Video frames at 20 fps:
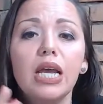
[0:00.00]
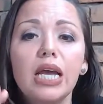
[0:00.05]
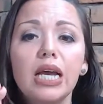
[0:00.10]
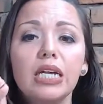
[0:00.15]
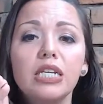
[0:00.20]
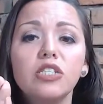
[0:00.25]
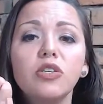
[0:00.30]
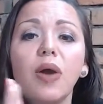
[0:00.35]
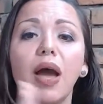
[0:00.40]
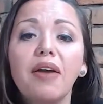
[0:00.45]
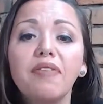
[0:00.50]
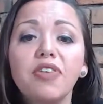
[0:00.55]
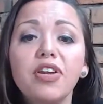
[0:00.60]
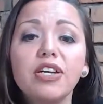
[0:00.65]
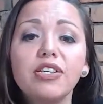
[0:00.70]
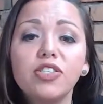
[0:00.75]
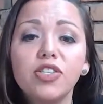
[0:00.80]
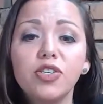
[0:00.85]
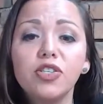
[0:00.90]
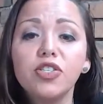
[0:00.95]
So after
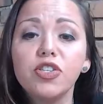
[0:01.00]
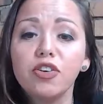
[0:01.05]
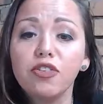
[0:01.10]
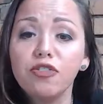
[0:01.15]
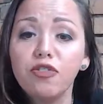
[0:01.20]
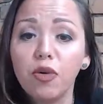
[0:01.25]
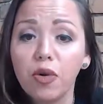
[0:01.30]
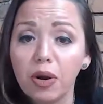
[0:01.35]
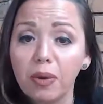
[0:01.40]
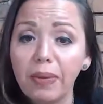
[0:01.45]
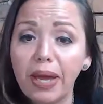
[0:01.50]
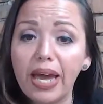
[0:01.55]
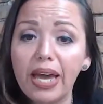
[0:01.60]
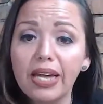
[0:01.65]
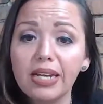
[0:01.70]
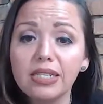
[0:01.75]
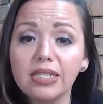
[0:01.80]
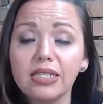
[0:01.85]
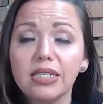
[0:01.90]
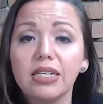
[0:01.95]
you choose your
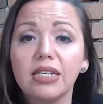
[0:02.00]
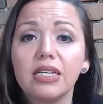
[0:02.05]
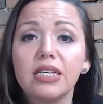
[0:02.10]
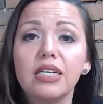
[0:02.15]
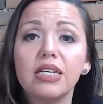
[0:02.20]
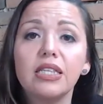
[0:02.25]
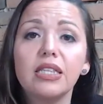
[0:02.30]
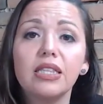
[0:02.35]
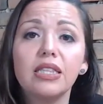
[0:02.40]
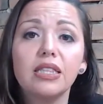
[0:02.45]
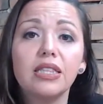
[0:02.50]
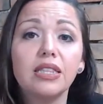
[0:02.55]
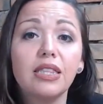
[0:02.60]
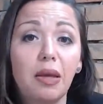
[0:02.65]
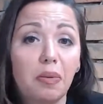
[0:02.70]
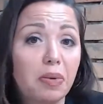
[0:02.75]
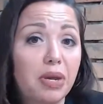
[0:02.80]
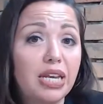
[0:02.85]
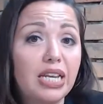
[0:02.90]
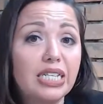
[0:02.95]
format,
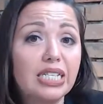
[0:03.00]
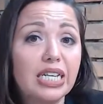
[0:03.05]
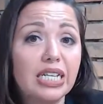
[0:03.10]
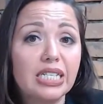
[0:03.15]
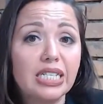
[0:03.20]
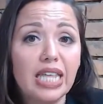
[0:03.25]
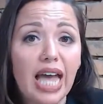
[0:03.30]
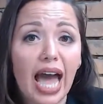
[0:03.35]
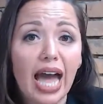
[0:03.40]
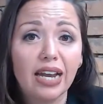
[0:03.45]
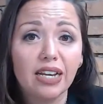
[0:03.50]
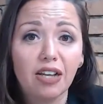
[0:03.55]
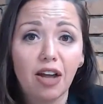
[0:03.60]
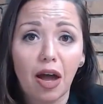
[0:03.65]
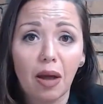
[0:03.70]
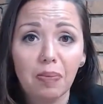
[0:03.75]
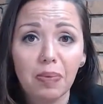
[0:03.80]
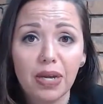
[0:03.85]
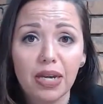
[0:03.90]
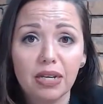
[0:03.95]
then we need to get to the ad
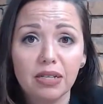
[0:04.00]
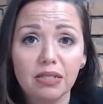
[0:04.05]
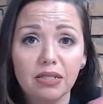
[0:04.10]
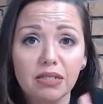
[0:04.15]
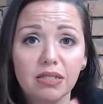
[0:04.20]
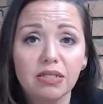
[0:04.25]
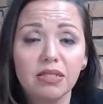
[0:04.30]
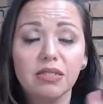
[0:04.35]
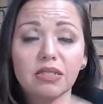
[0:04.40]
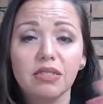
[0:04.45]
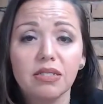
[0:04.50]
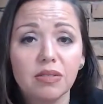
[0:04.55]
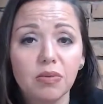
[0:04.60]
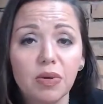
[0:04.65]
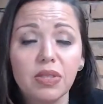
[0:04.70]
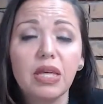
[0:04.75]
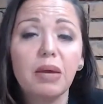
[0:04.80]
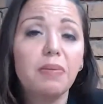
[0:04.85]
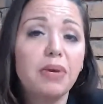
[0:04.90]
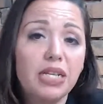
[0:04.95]
copy.
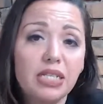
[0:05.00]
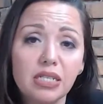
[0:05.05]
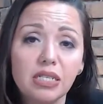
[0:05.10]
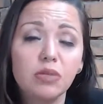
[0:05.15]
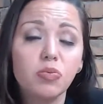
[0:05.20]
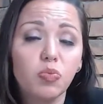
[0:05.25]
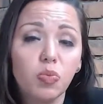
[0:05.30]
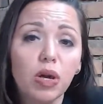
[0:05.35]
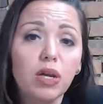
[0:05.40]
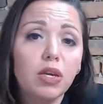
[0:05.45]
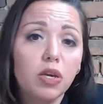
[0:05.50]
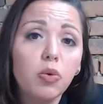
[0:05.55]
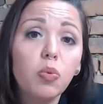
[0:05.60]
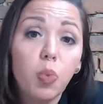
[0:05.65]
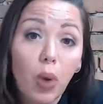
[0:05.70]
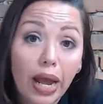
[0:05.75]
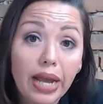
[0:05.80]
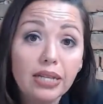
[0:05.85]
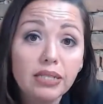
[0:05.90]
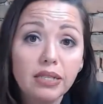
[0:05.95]
What that means is what you
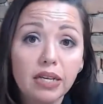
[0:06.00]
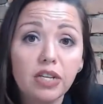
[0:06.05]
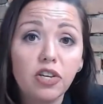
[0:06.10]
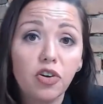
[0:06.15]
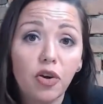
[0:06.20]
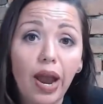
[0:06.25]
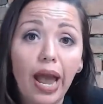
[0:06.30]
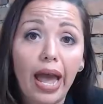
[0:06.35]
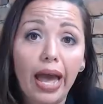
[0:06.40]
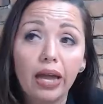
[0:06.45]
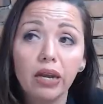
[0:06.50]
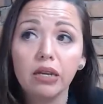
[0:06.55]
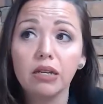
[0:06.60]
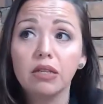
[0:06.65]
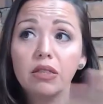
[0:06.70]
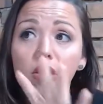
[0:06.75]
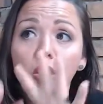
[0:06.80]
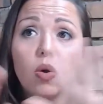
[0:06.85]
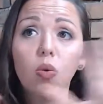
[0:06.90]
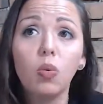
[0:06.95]
write in your ad,
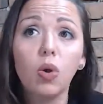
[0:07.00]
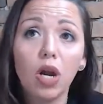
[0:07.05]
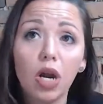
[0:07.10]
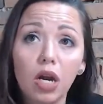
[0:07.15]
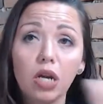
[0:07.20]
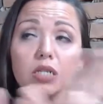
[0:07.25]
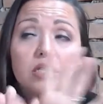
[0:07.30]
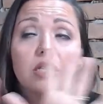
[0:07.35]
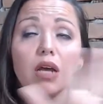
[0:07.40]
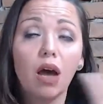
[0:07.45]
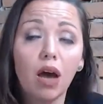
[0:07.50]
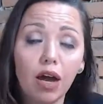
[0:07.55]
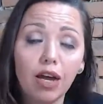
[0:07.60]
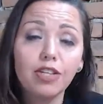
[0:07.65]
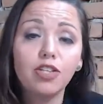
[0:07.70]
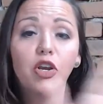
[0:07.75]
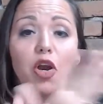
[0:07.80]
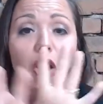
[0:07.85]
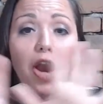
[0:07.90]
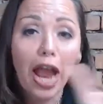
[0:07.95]
the words on
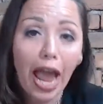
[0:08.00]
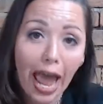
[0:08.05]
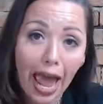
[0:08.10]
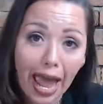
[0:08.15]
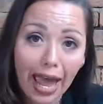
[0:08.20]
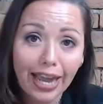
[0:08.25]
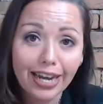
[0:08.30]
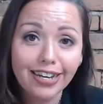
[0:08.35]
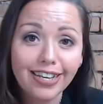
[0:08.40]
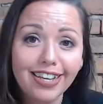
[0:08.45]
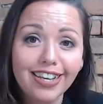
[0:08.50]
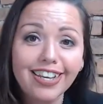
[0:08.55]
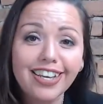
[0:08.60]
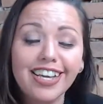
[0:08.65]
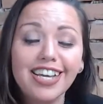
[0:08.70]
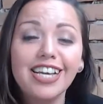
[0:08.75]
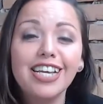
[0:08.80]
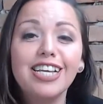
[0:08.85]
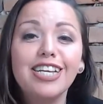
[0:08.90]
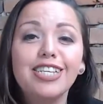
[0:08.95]
your ad.
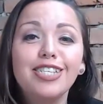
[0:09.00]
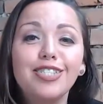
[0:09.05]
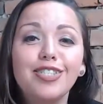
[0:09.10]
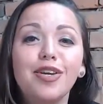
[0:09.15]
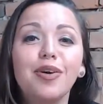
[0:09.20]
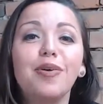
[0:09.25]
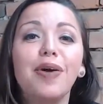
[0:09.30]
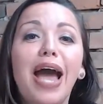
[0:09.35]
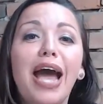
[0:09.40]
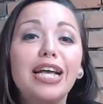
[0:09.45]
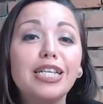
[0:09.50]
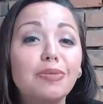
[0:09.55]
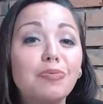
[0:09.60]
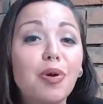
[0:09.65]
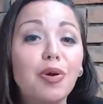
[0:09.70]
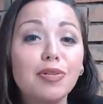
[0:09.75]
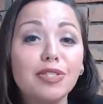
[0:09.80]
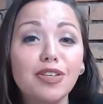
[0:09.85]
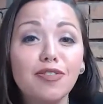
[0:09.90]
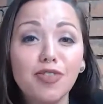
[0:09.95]
So as
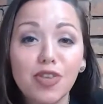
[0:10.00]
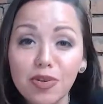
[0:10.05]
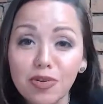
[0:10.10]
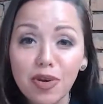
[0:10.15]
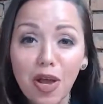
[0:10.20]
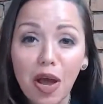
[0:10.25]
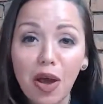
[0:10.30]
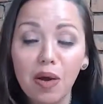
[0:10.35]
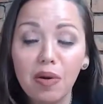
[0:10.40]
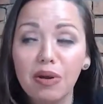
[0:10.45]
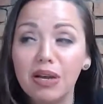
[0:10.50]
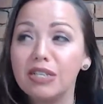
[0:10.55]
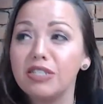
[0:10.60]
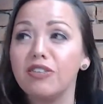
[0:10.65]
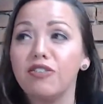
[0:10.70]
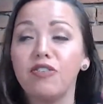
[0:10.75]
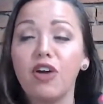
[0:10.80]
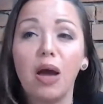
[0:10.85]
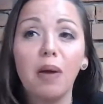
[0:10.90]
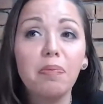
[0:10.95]
most of you know, as
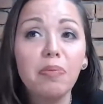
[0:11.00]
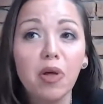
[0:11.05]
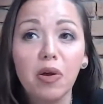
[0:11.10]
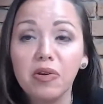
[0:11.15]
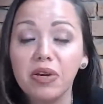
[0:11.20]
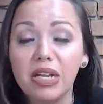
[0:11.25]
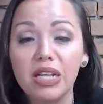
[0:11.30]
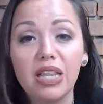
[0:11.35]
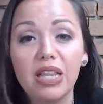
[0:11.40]
you've uploaded